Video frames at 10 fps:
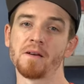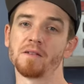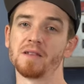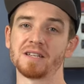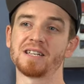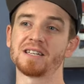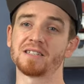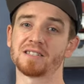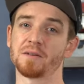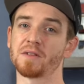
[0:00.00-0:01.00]
This desk
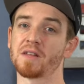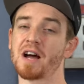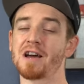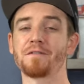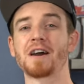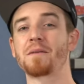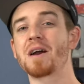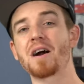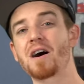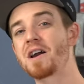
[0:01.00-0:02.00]
is something that I've had
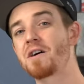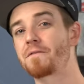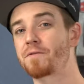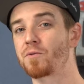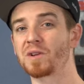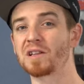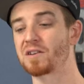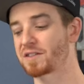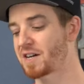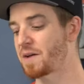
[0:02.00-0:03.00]
my eye on for a really
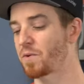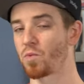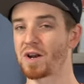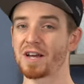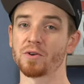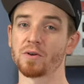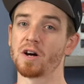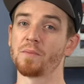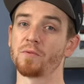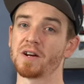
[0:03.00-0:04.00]
long time, and when I go to
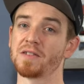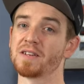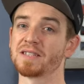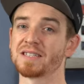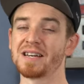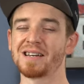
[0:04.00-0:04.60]
upgrade this,